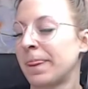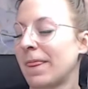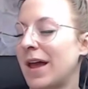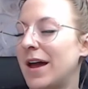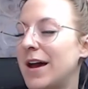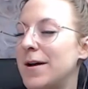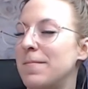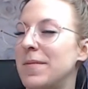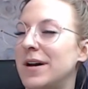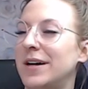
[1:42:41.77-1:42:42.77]

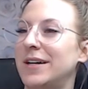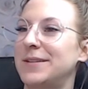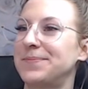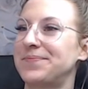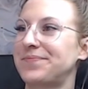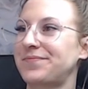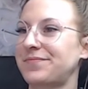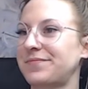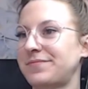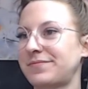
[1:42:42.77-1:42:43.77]
Um, uh,
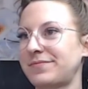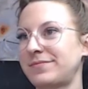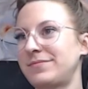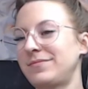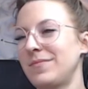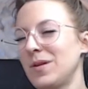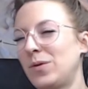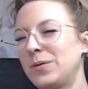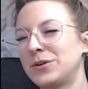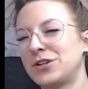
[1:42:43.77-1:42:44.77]

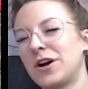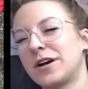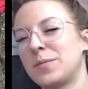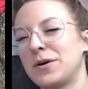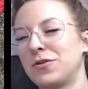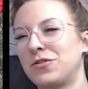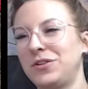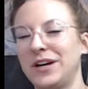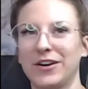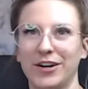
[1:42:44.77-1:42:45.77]
when we're talking about
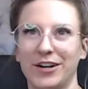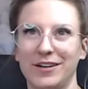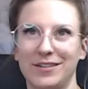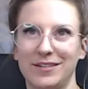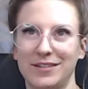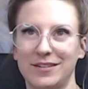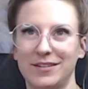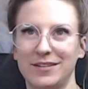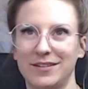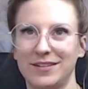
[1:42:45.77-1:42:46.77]
glitter,
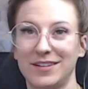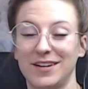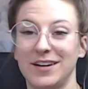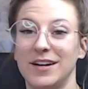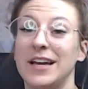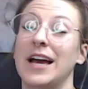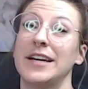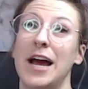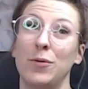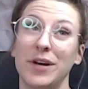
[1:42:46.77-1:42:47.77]
yeah,
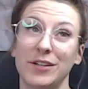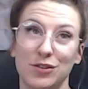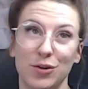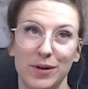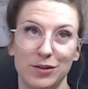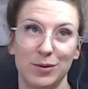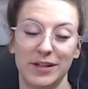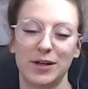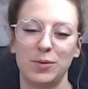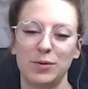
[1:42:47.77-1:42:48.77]
now we get so into it.
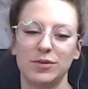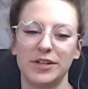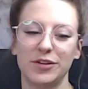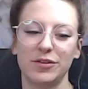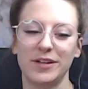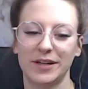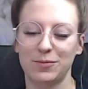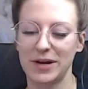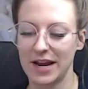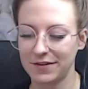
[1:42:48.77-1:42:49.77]
Like we will literally like
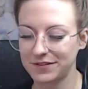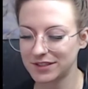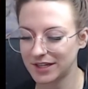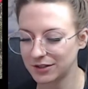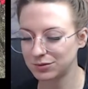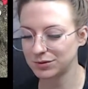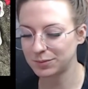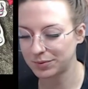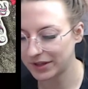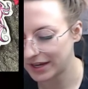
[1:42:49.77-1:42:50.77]
we have to schedule to
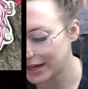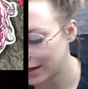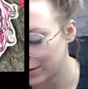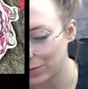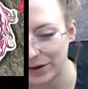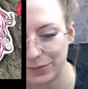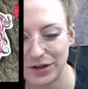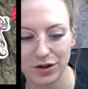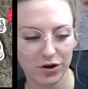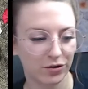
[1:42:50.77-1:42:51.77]
play it when
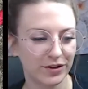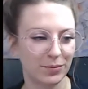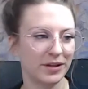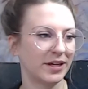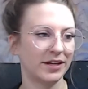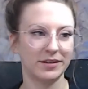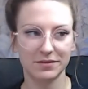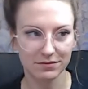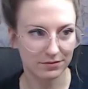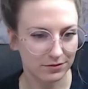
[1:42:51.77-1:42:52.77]
we know that we like
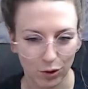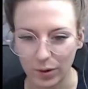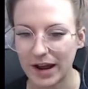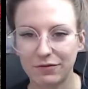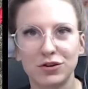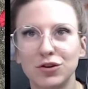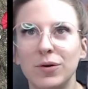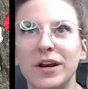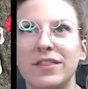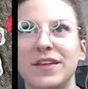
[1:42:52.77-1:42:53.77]
don't have to do
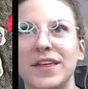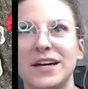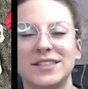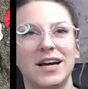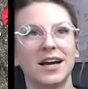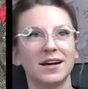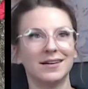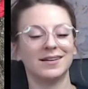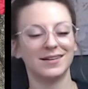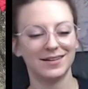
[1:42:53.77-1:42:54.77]
anything that day
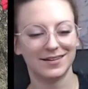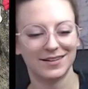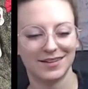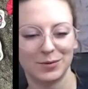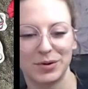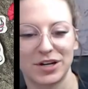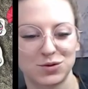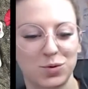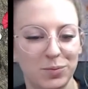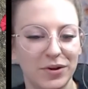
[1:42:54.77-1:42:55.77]
because
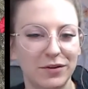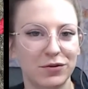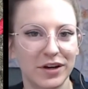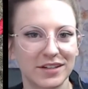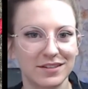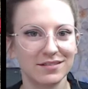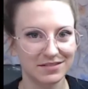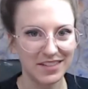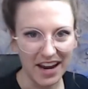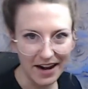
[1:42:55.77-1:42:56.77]
we'll play for like 10